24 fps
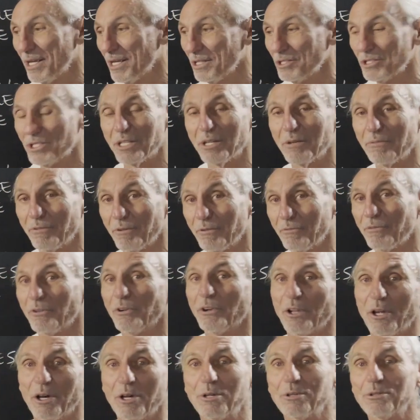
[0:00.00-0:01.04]
It's different for
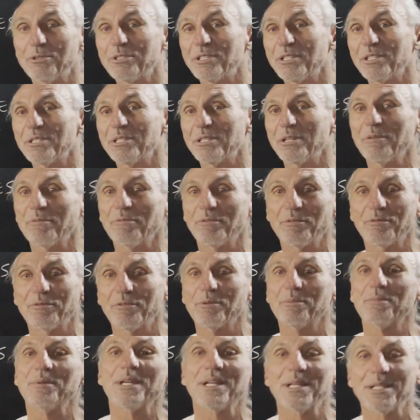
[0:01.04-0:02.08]
lows, it's different for
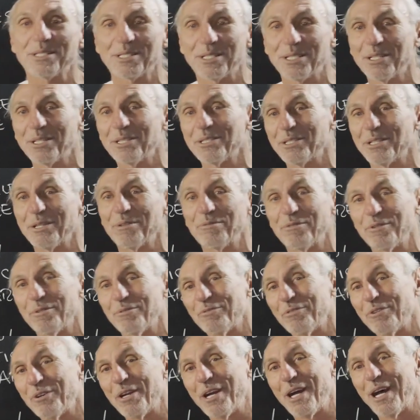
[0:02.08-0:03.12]
mids, and it's different
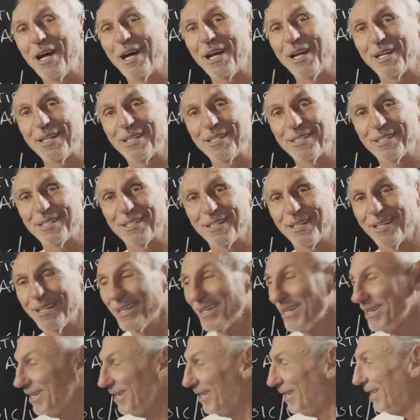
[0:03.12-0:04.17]
for highs.
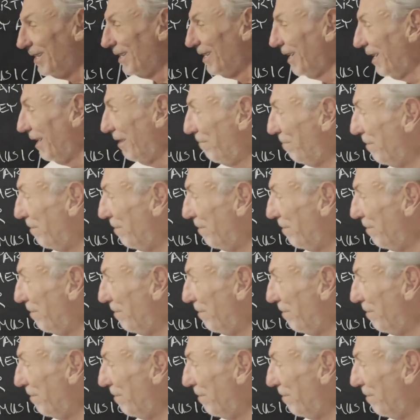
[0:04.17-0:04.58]
And